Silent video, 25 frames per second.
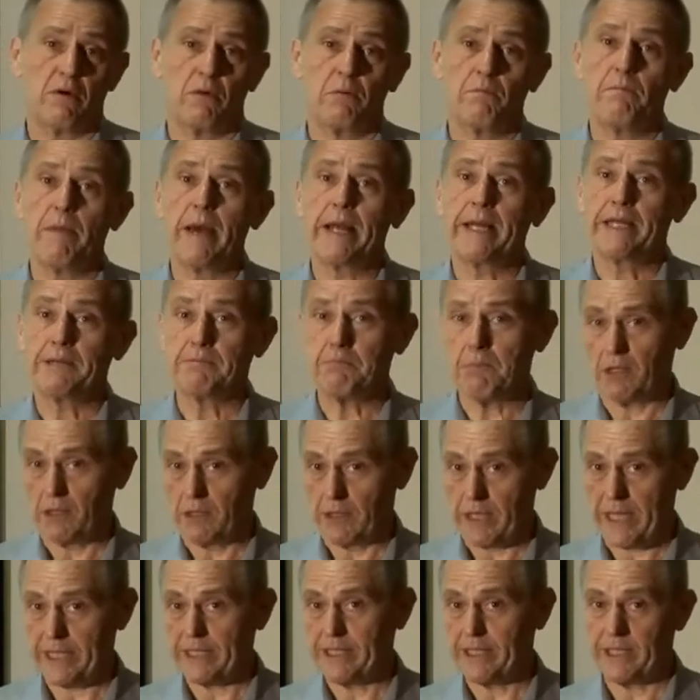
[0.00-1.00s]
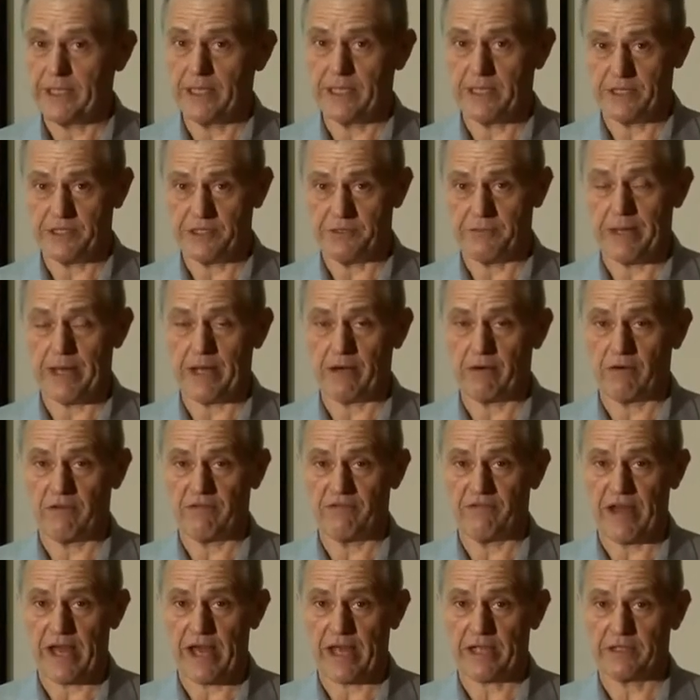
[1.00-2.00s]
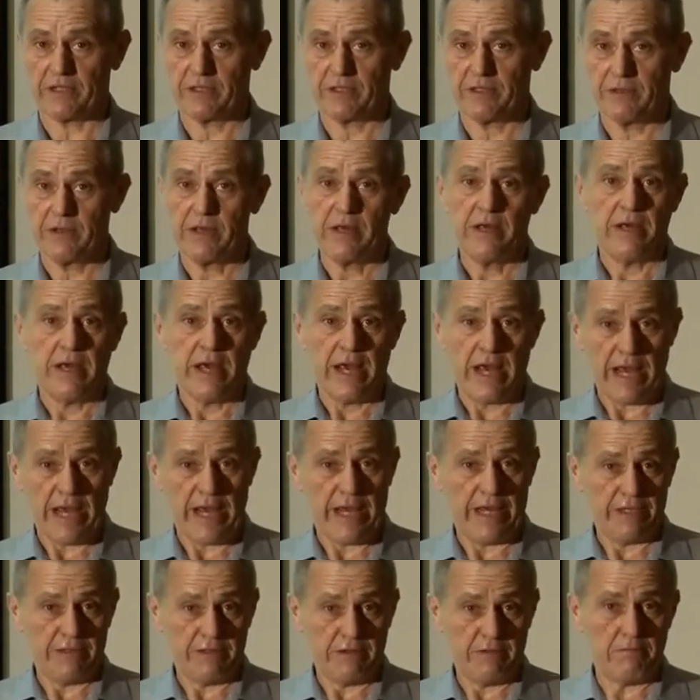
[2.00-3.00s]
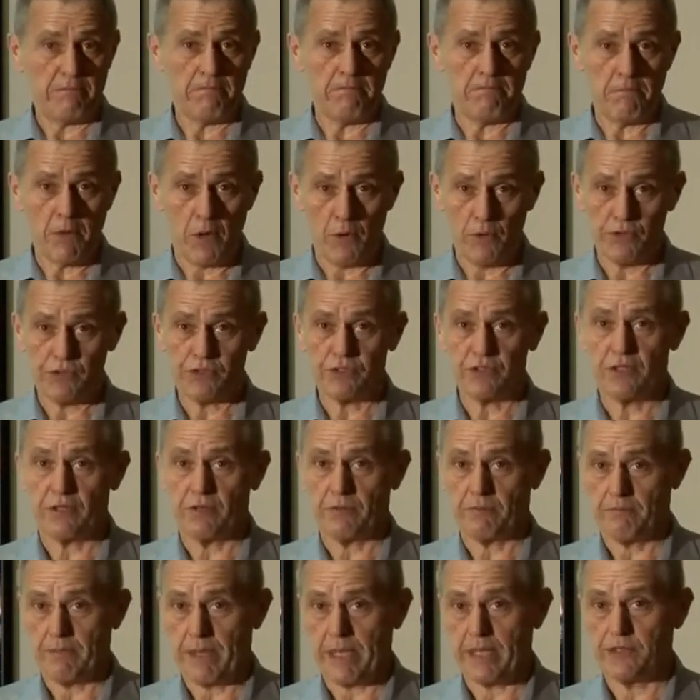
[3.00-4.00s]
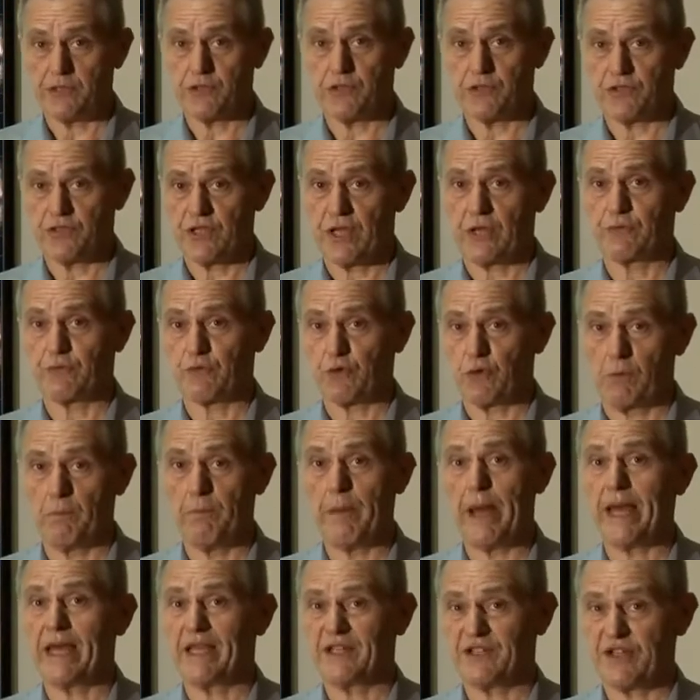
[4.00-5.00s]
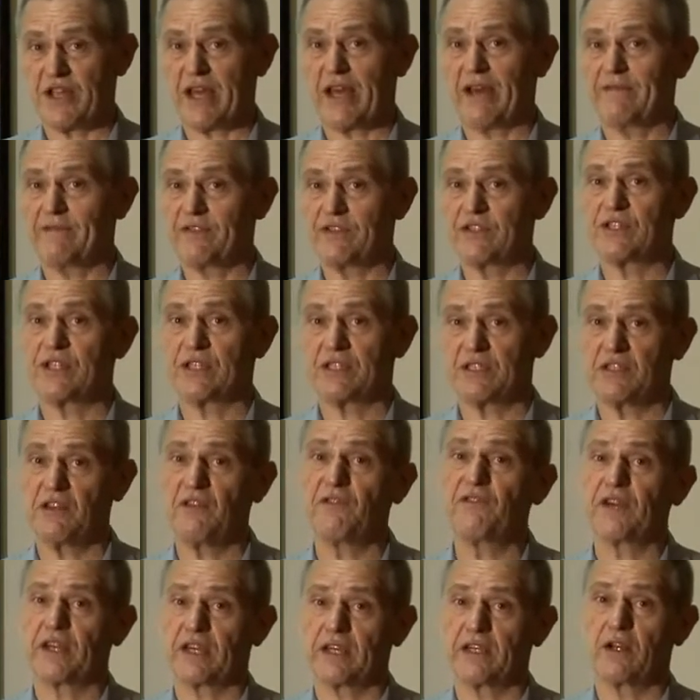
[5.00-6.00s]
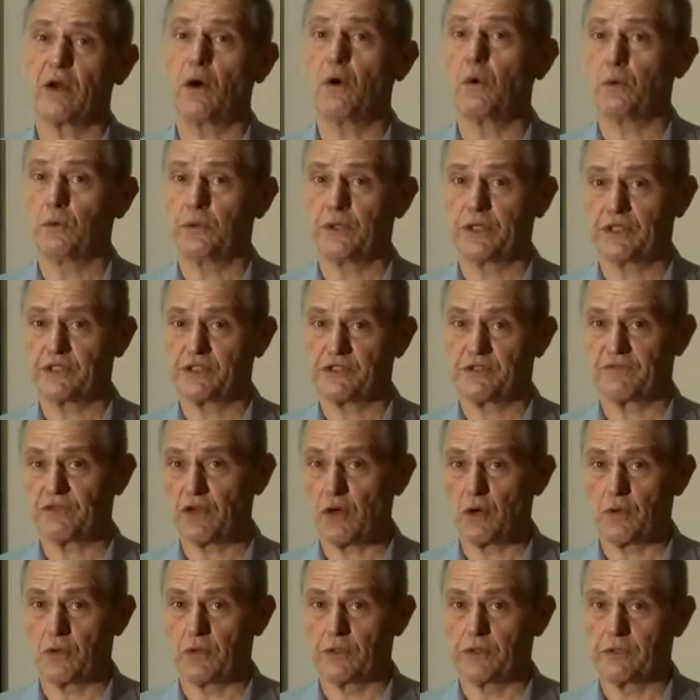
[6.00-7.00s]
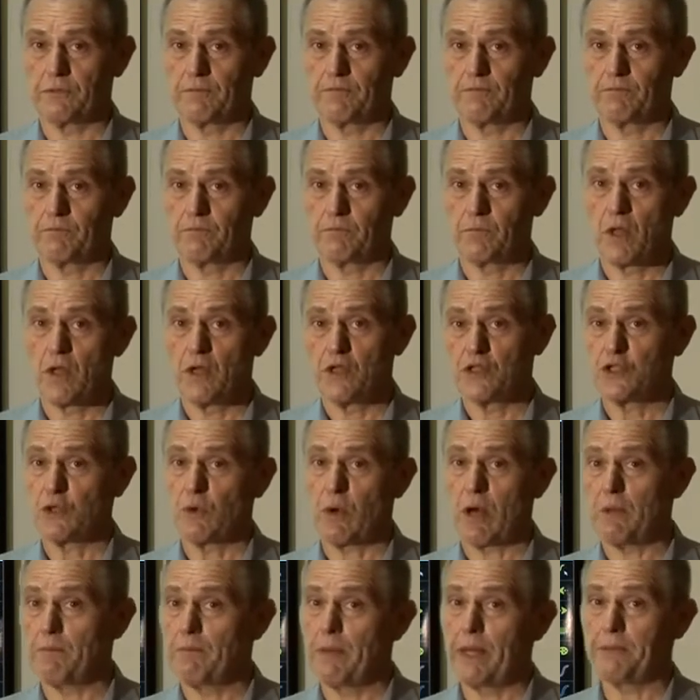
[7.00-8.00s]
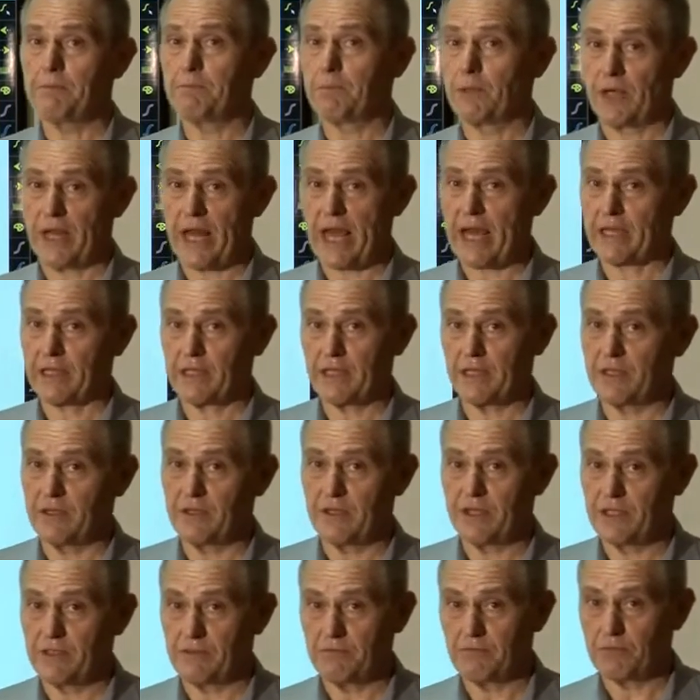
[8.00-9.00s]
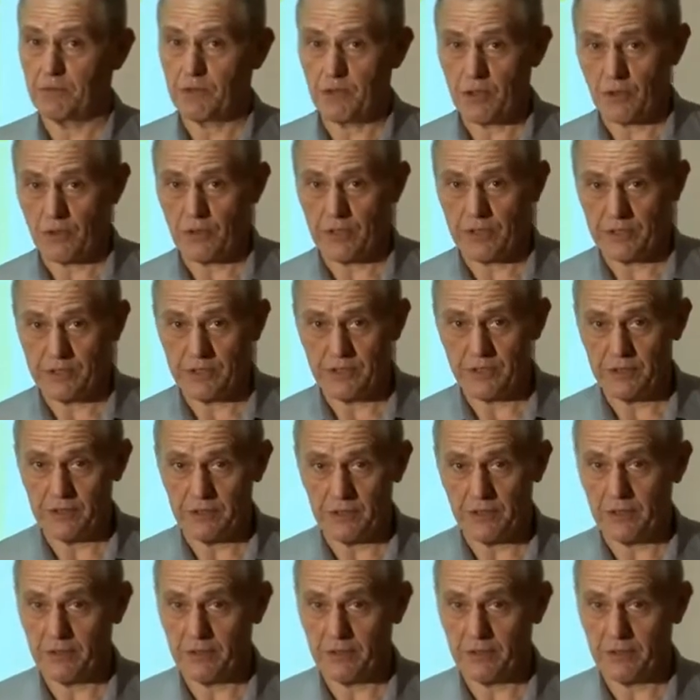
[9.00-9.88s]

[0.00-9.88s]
many millennia, as a matter of fact. And most major central banks have significant holdings of gold. So while Ben Bernanke, the current